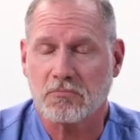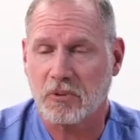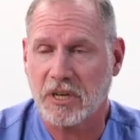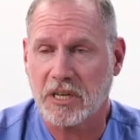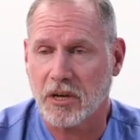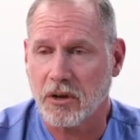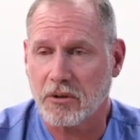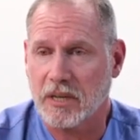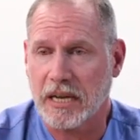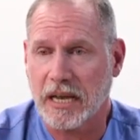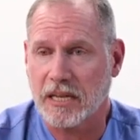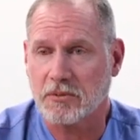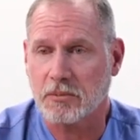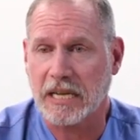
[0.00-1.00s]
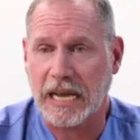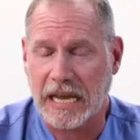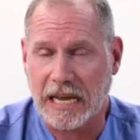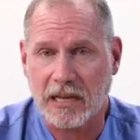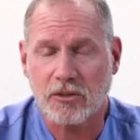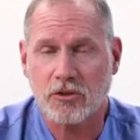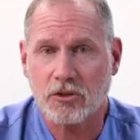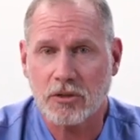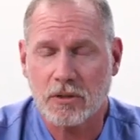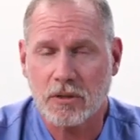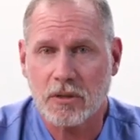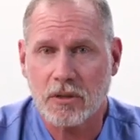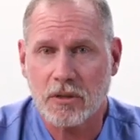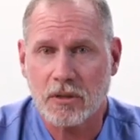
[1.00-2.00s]
We know that as we age,
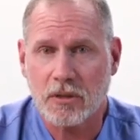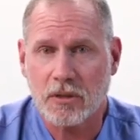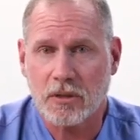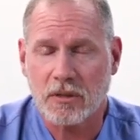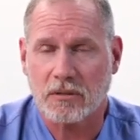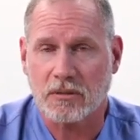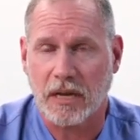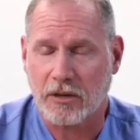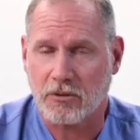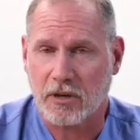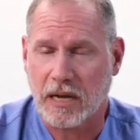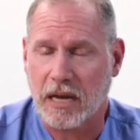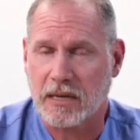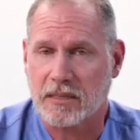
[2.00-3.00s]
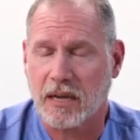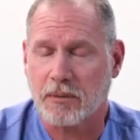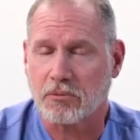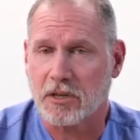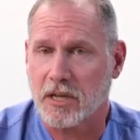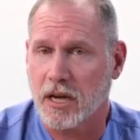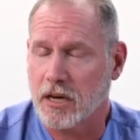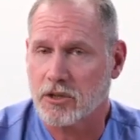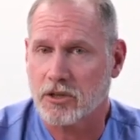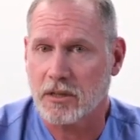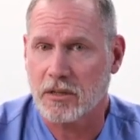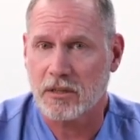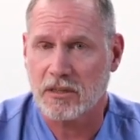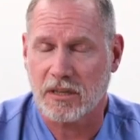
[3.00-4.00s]
nitric oxide
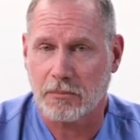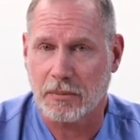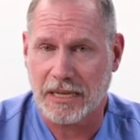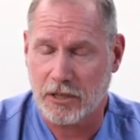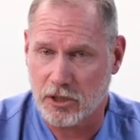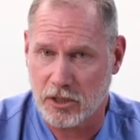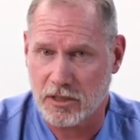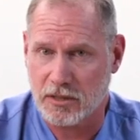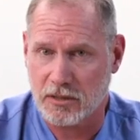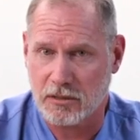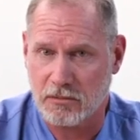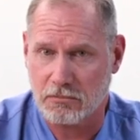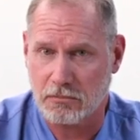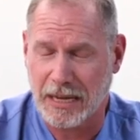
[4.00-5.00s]
production diminishes